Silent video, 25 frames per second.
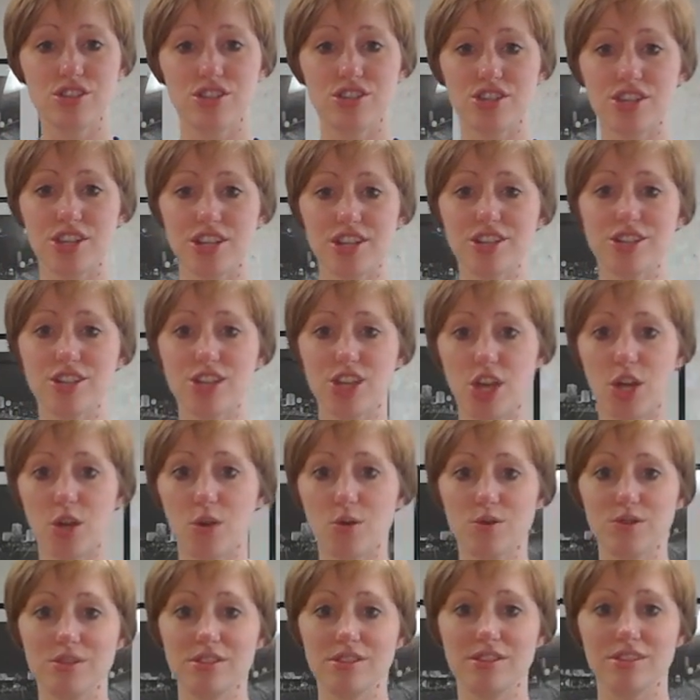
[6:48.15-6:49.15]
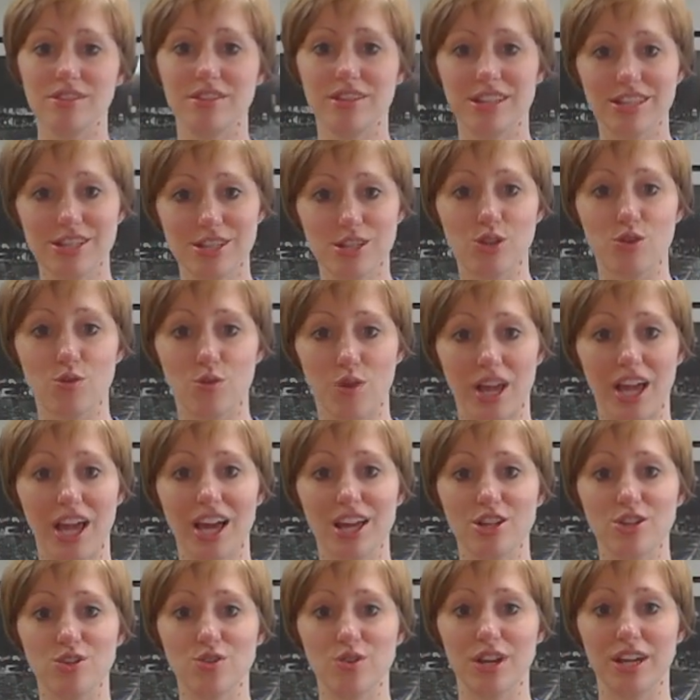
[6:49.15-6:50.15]
Just use this
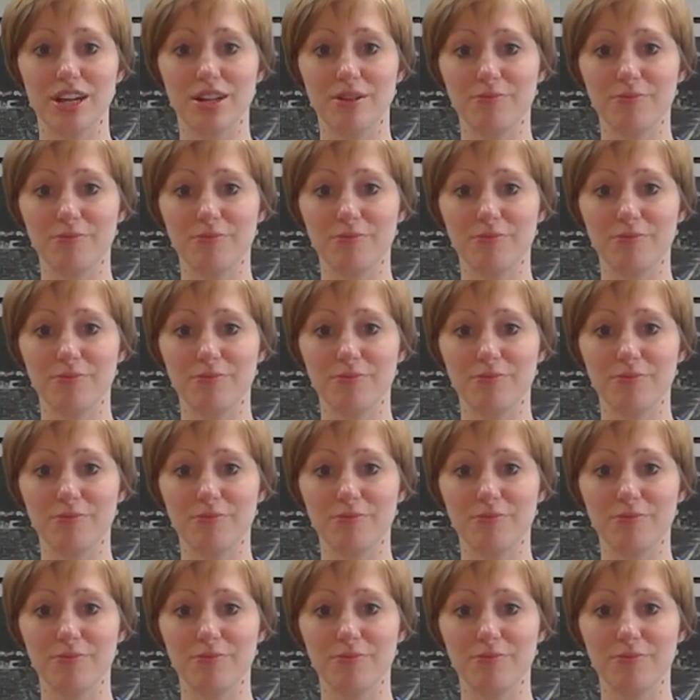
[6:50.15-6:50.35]
300.